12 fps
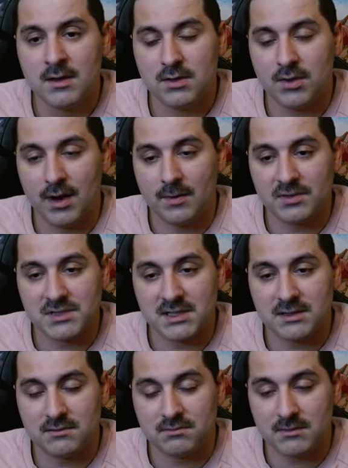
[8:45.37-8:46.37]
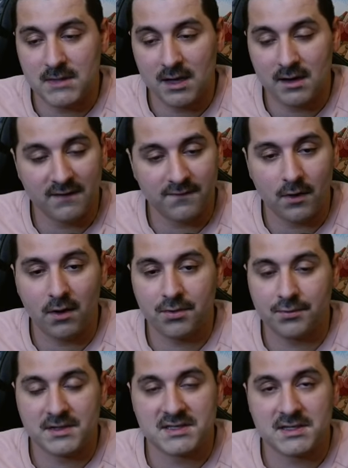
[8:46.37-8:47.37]
you're able to get off all
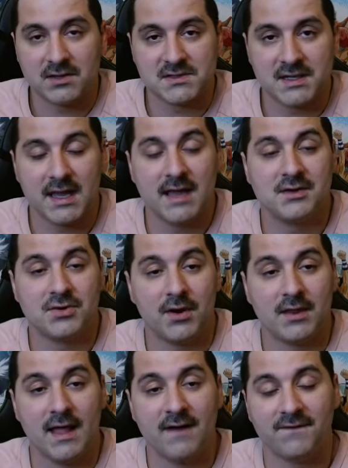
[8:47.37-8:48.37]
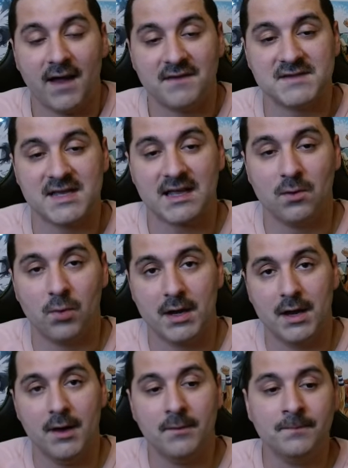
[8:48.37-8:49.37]
3 skills again during that 5-second
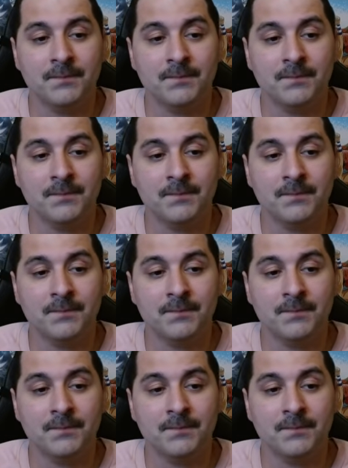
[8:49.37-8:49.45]
window.